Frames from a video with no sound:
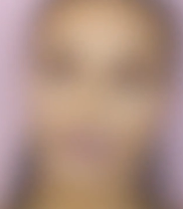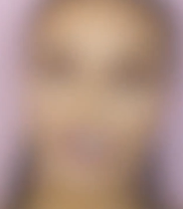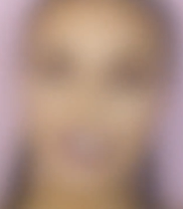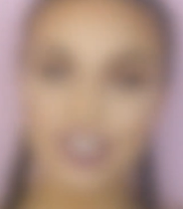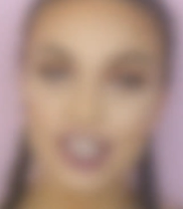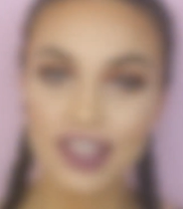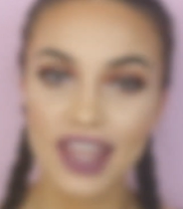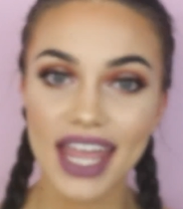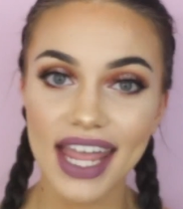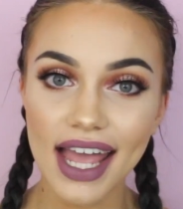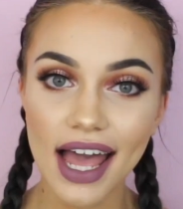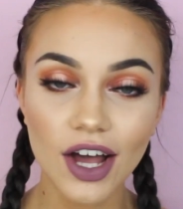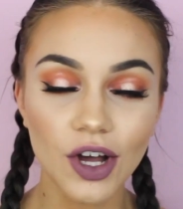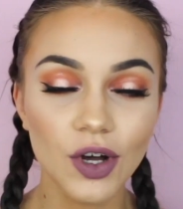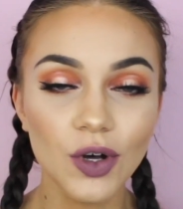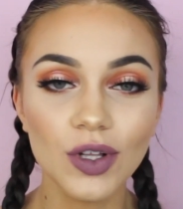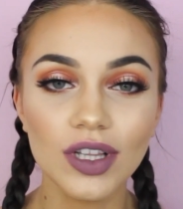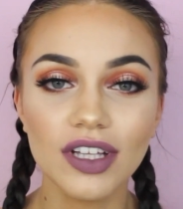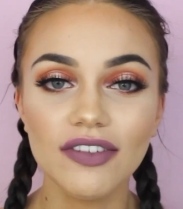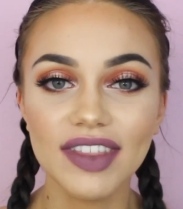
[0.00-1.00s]
So they are
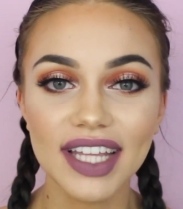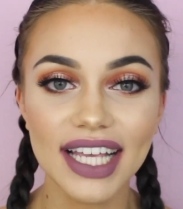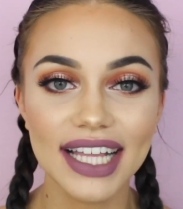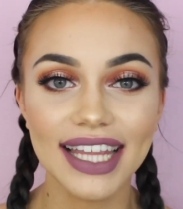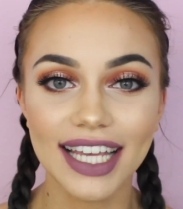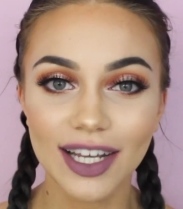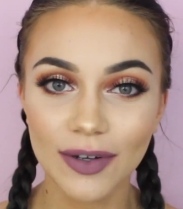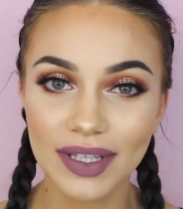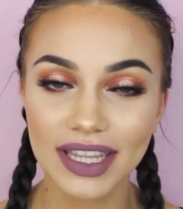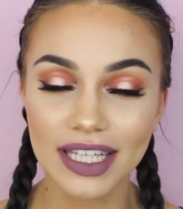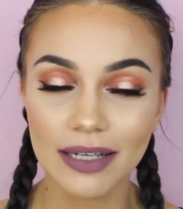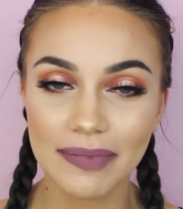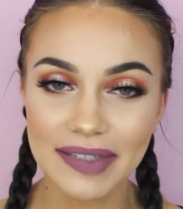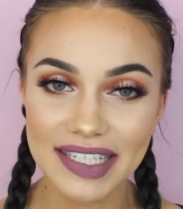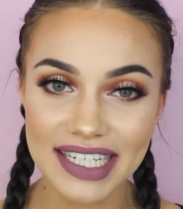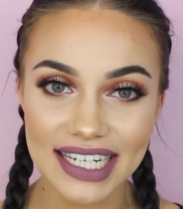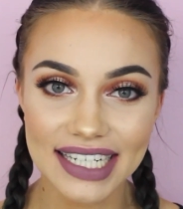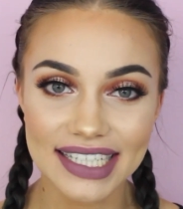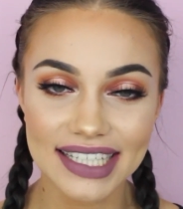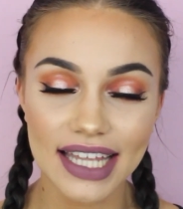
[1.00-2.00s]
all of the liquid
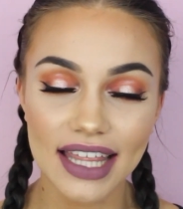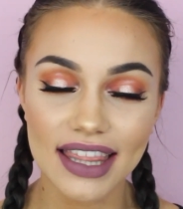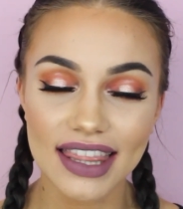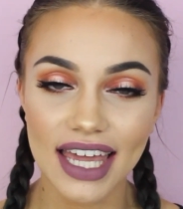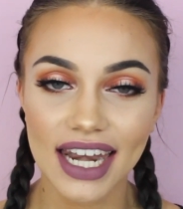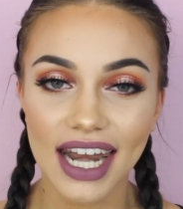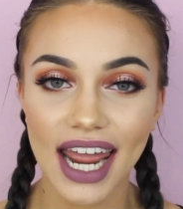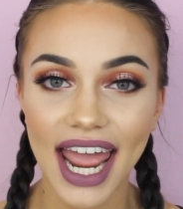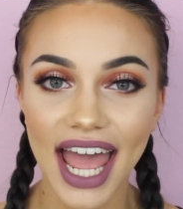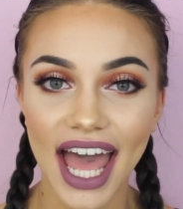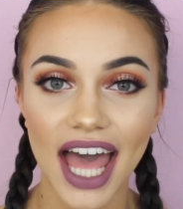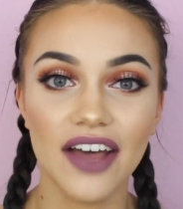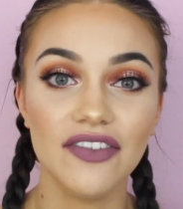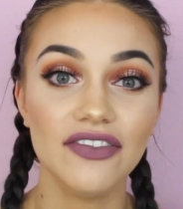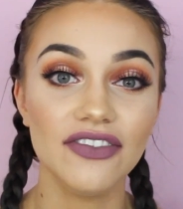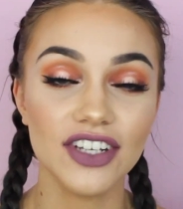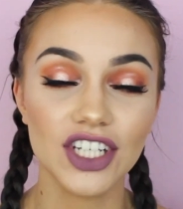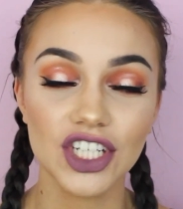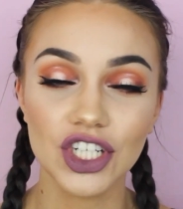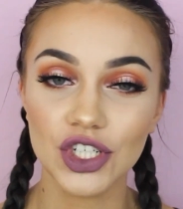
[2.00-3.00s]
lipsticks that I
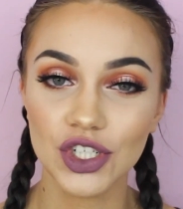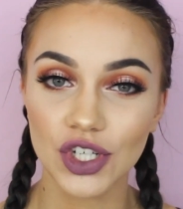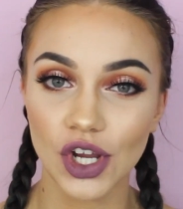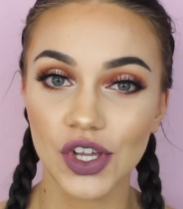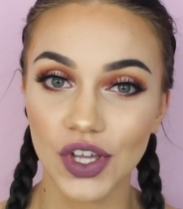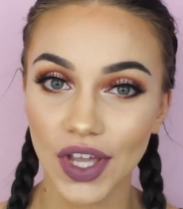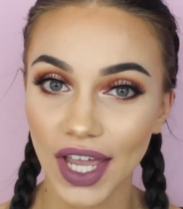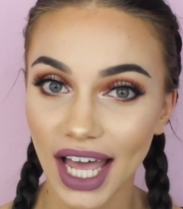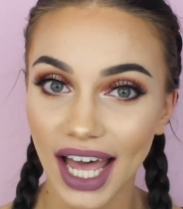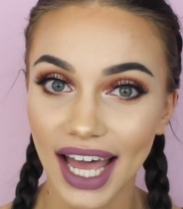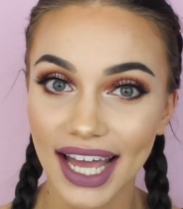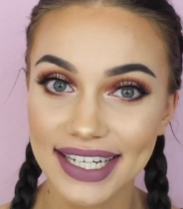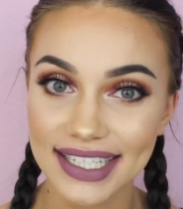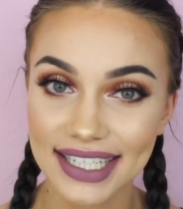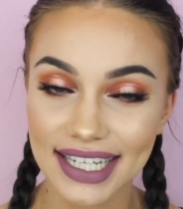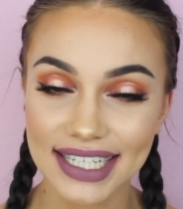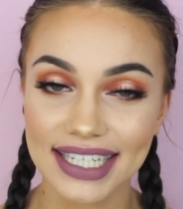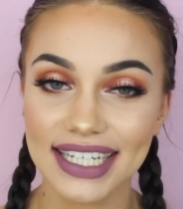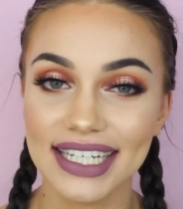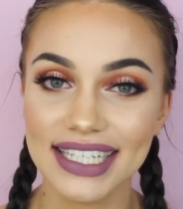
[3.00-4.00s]
have to show you
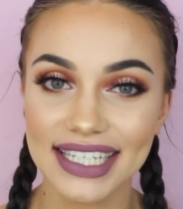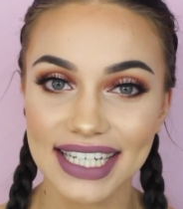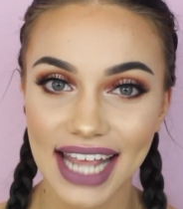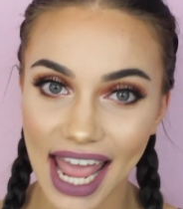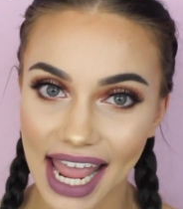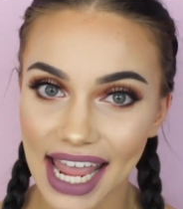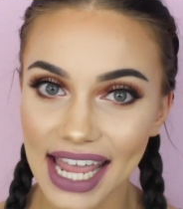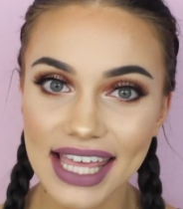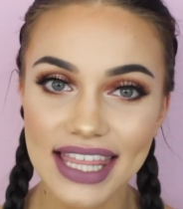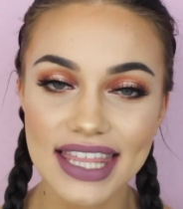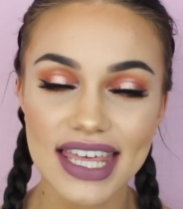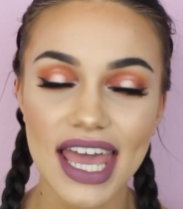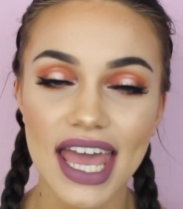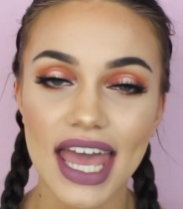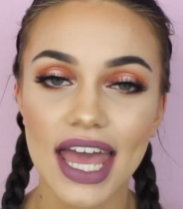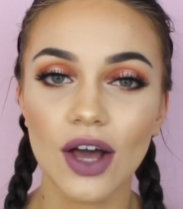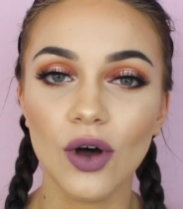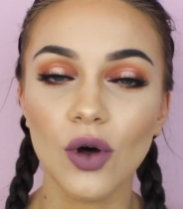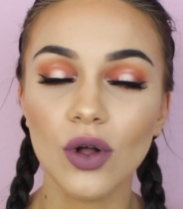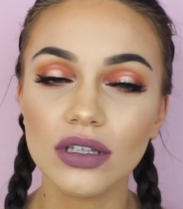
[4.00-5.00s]
guys today.
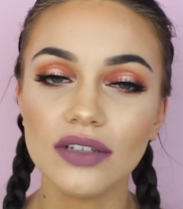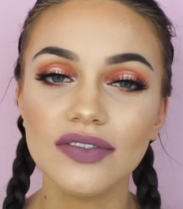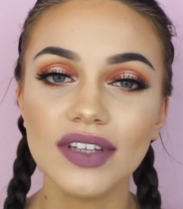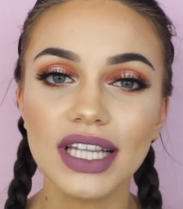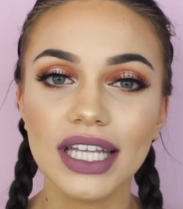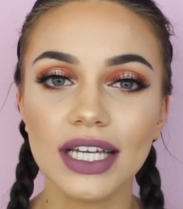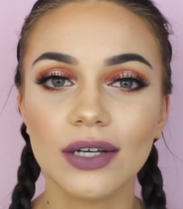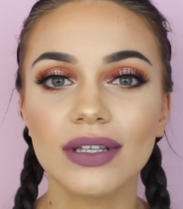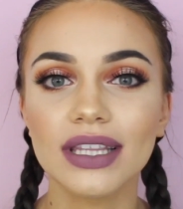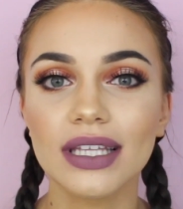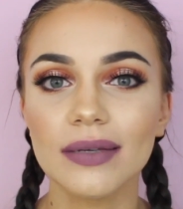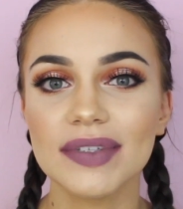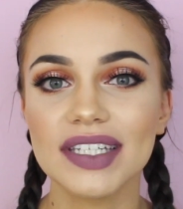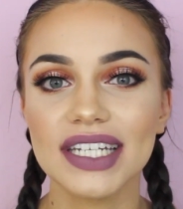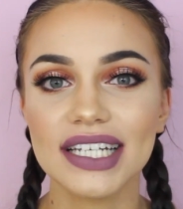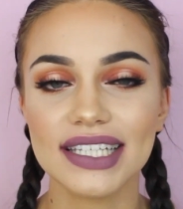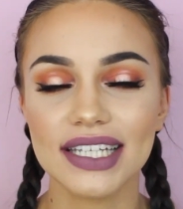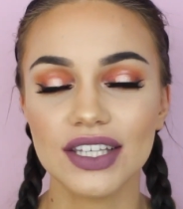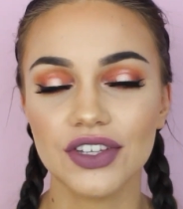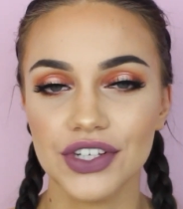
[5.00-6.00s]
They're all of the liquid
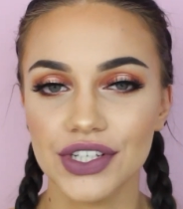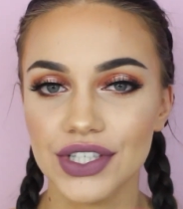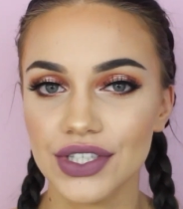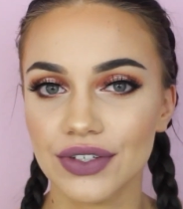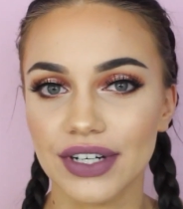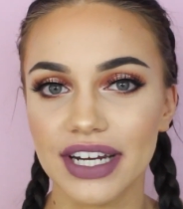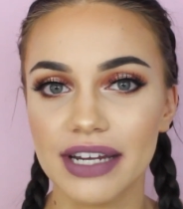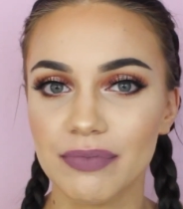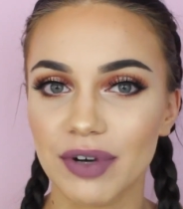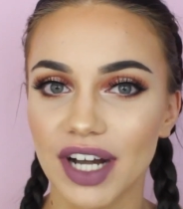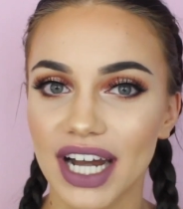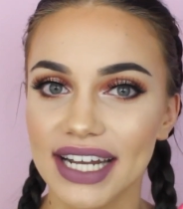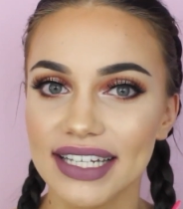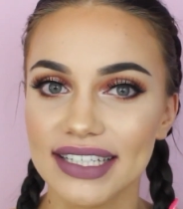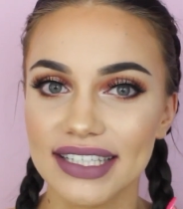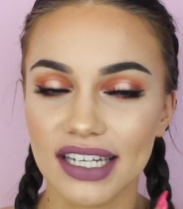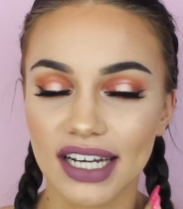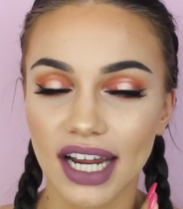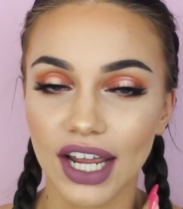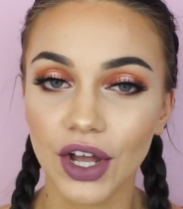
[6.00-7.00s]
lipsticks in those 3
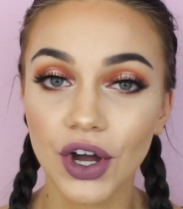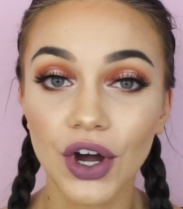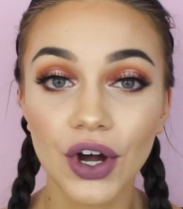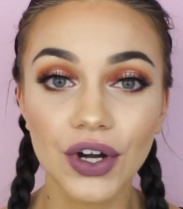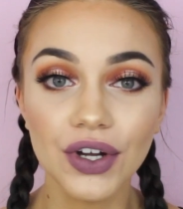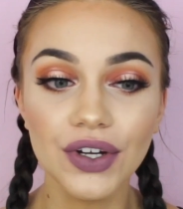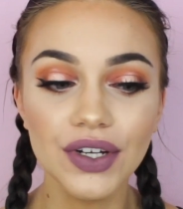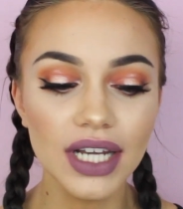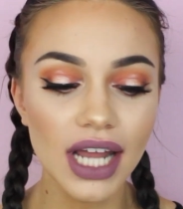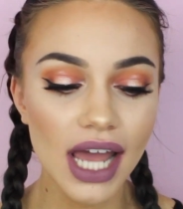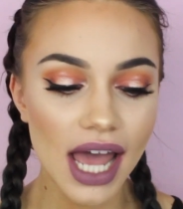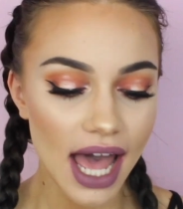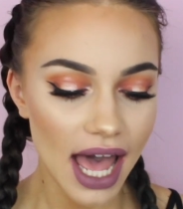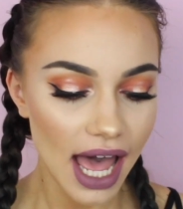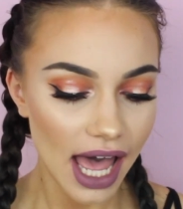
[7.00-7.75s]
brands that I own.